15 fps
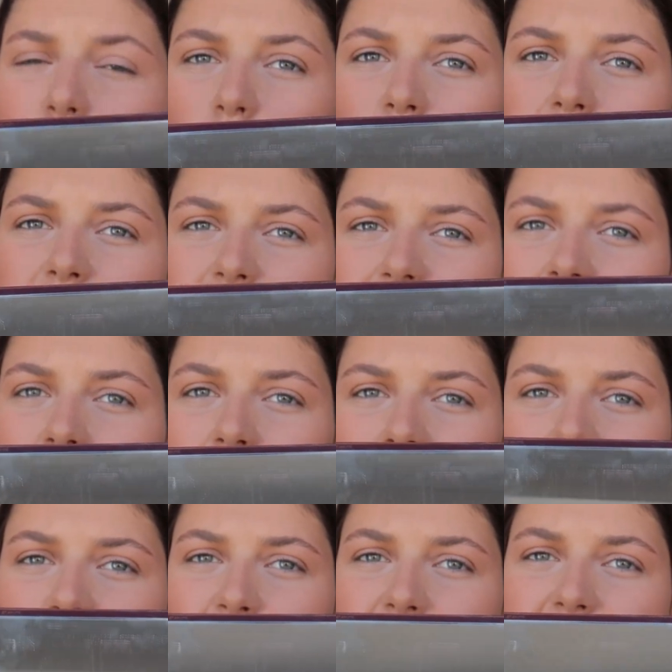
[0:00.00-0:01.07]
all of these
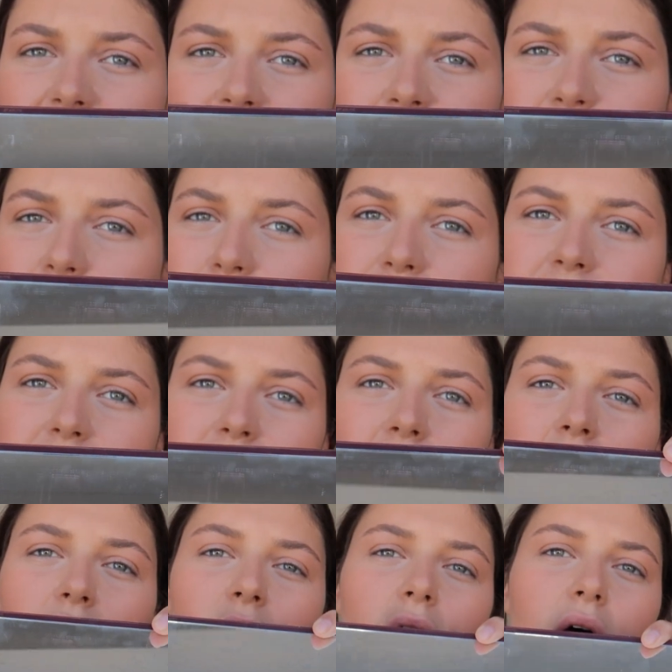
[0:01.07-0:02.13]
colors, but this Juicy
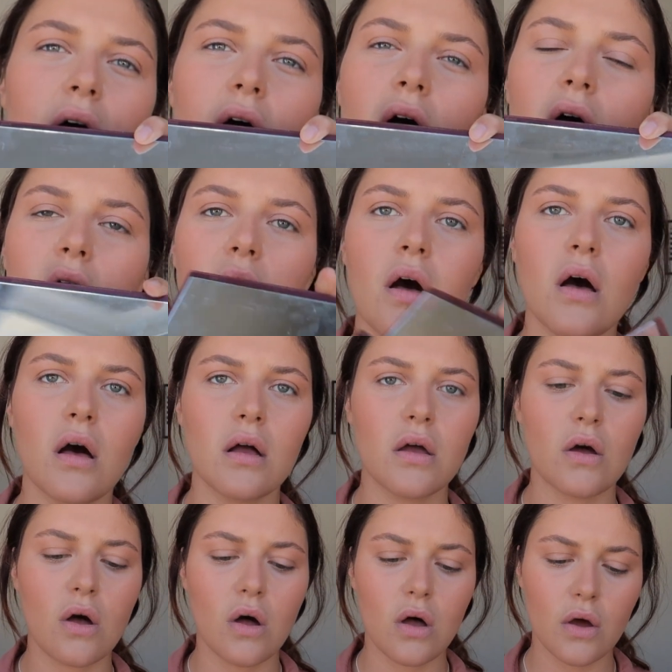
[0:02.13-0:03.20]
color, oh
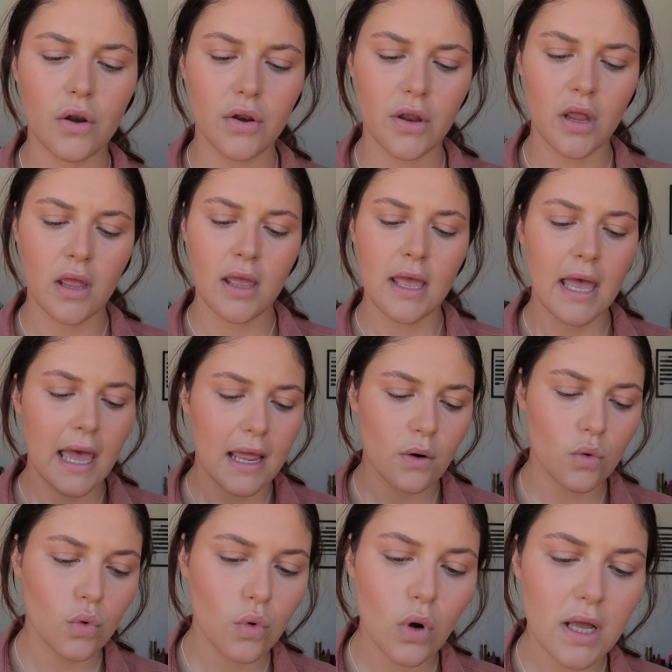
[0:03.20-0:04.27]
God. And
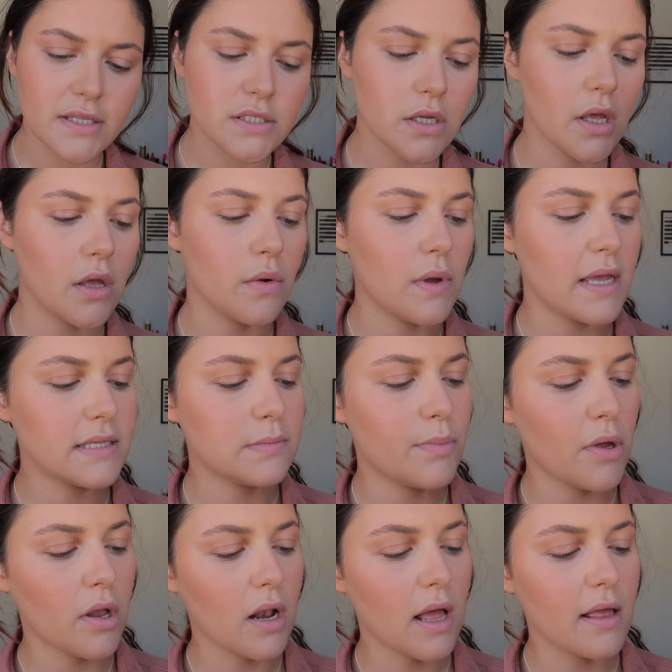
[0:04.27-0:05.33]
all I do is
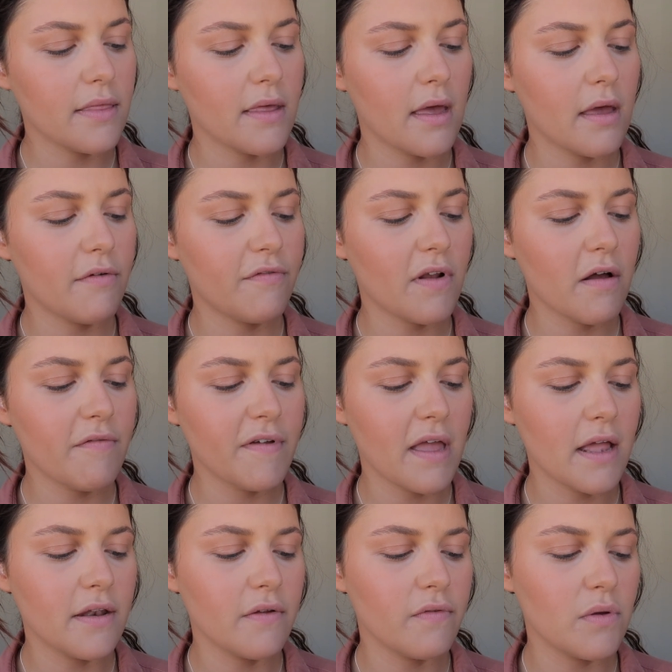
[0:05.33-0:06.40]
put like the fluffy
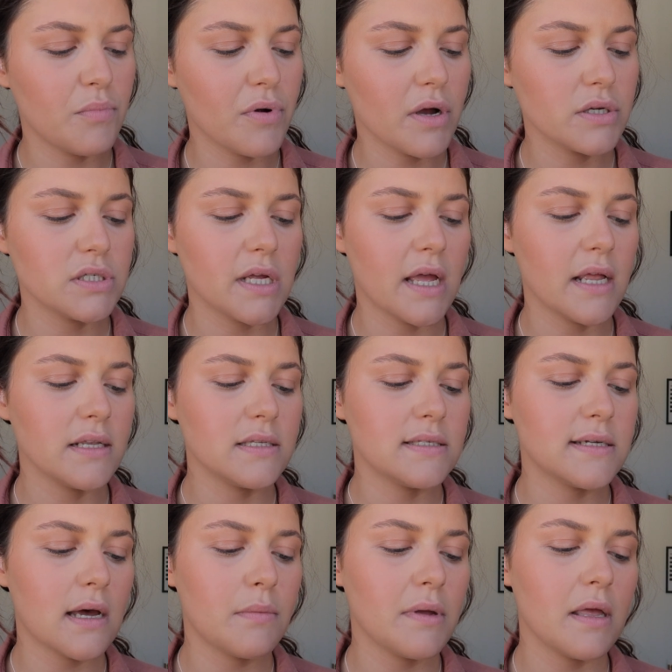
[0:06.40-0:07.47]
end of the brush in,
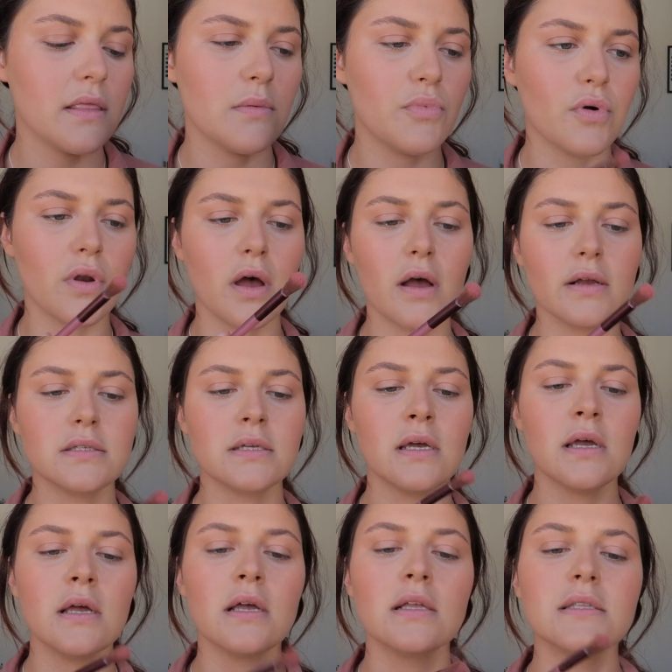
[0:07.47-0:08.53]
dab it in the product,
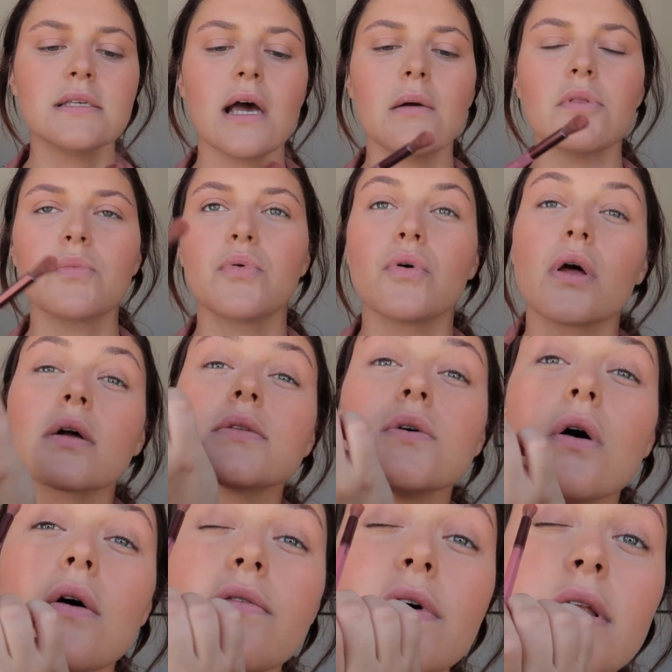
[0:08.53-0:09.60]
tap the product
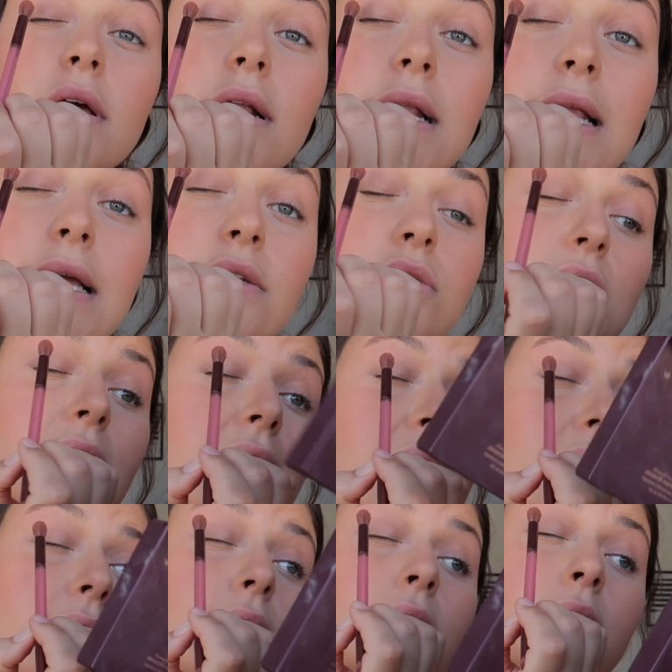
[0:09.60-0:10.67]
off, and I
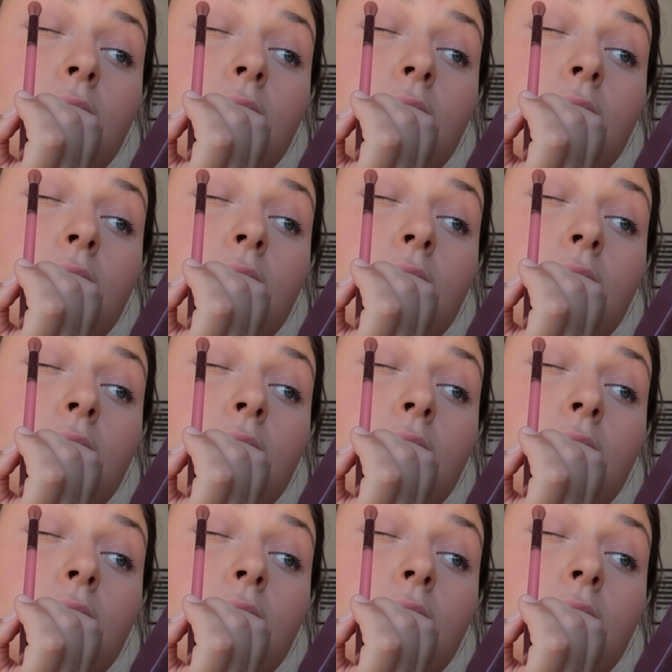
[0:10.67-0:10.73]
literally